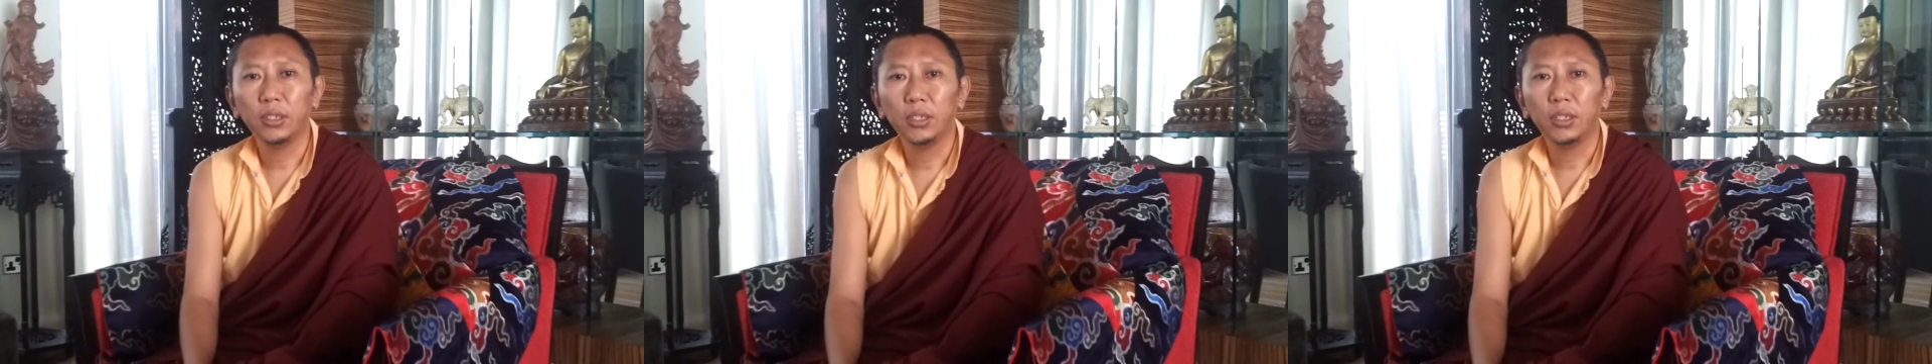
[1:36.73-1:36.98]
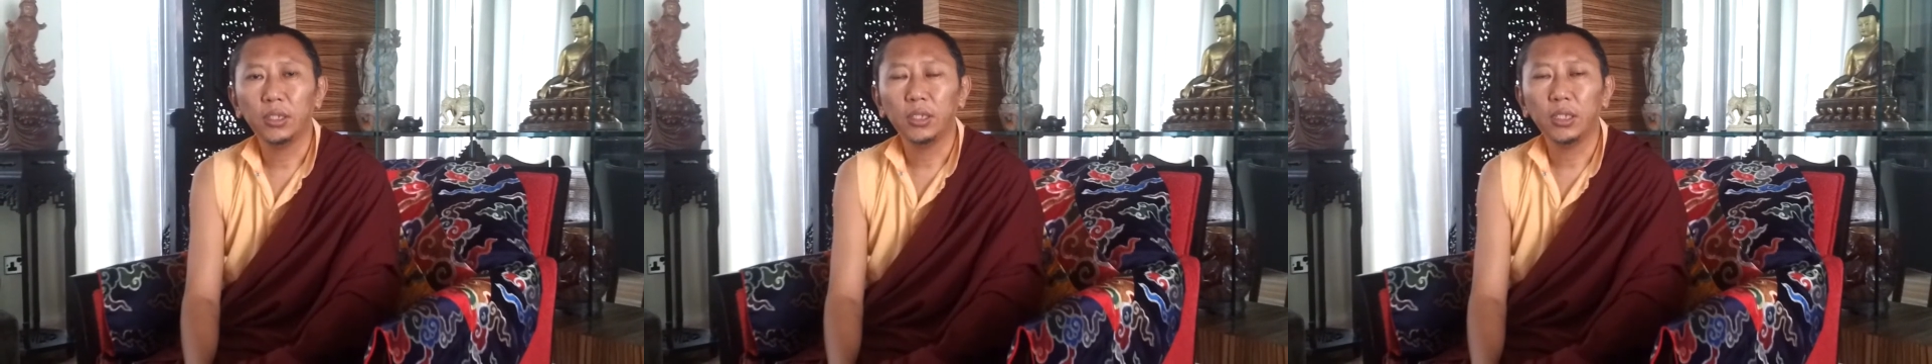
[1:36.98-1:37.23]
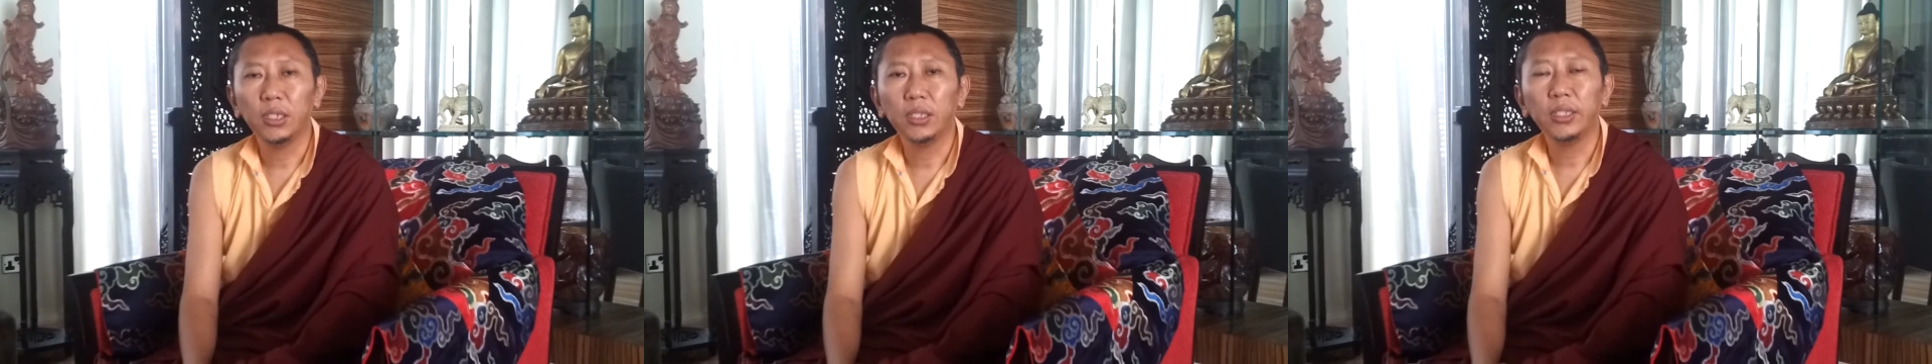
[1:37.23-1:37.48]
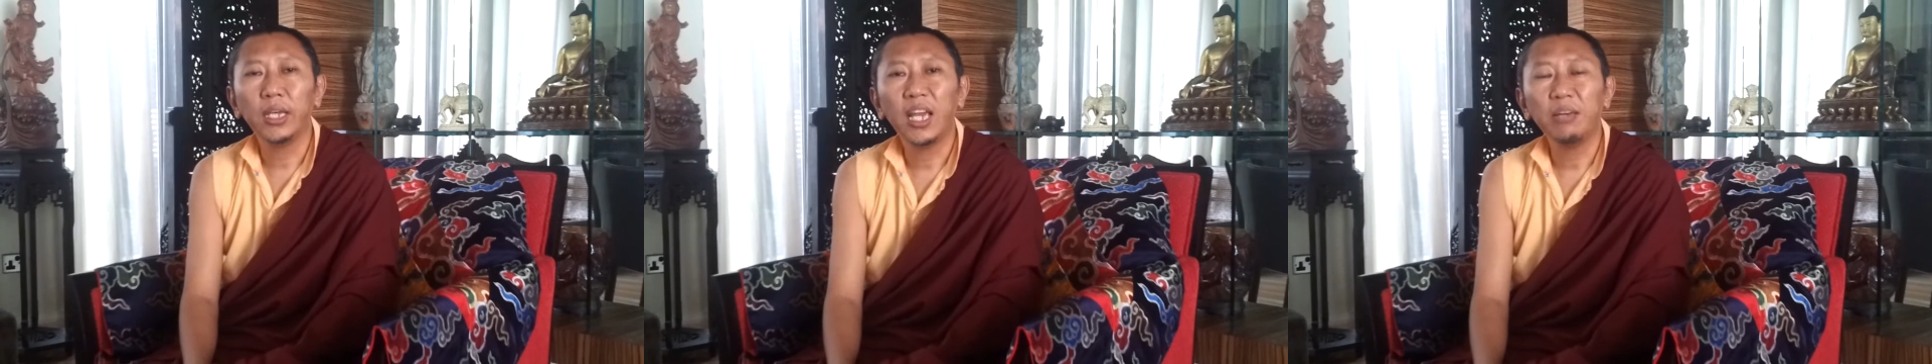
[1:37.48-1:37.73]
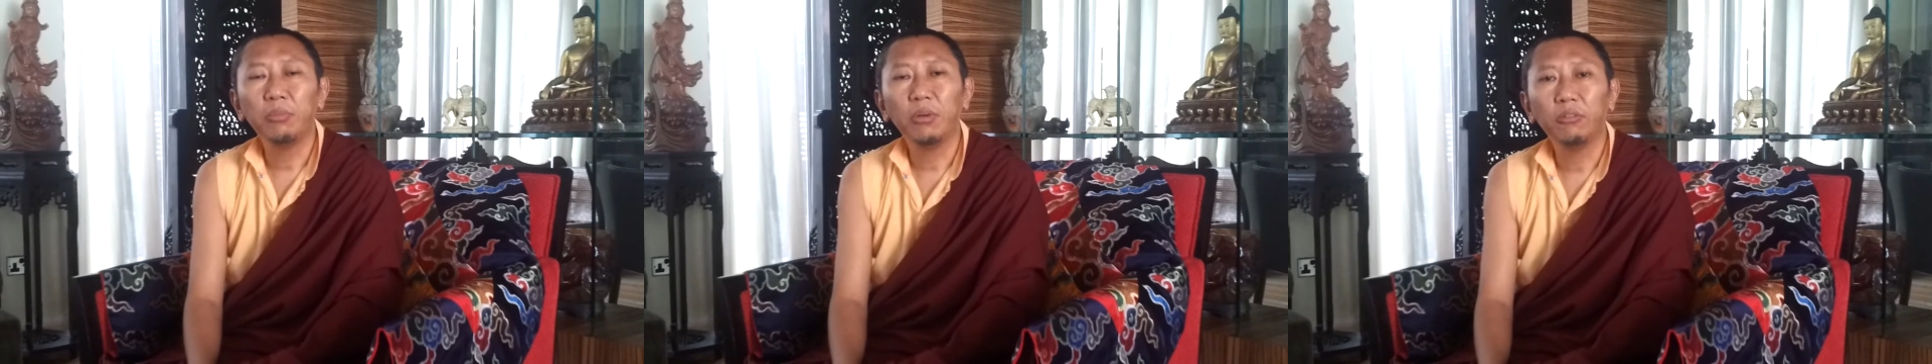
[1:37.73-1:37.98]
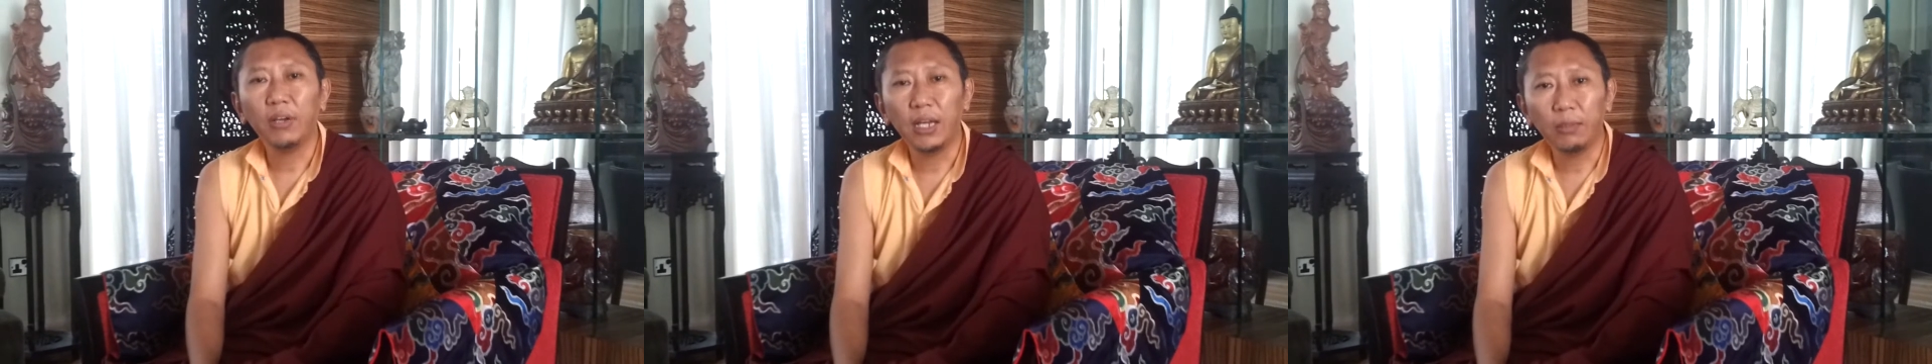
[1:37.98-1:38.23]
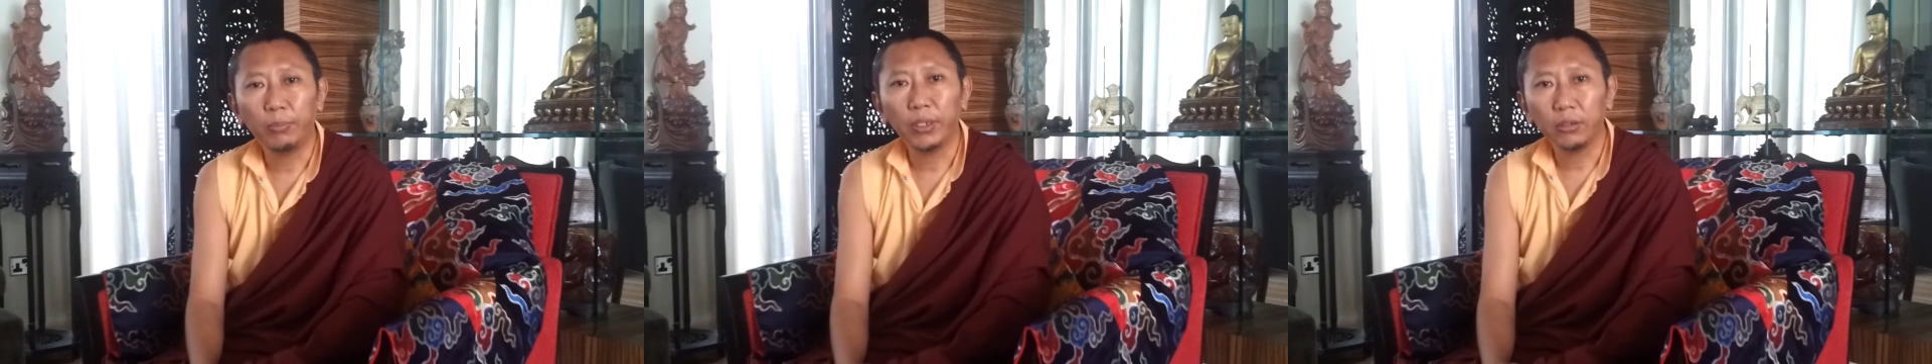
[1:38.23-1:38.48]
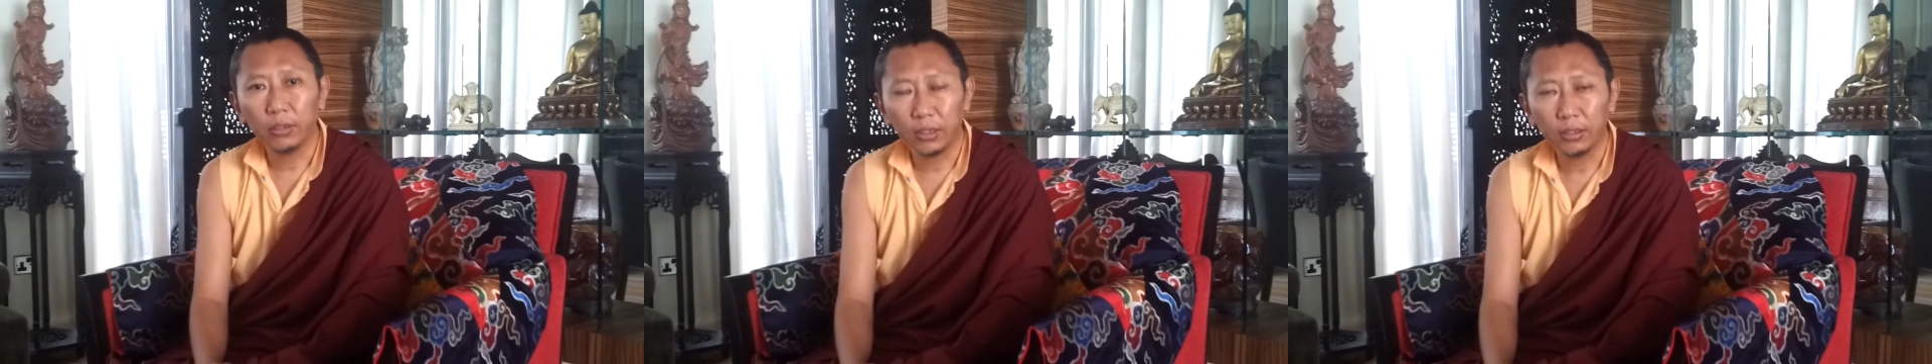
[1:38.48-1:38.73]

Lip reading: in the name of helping others.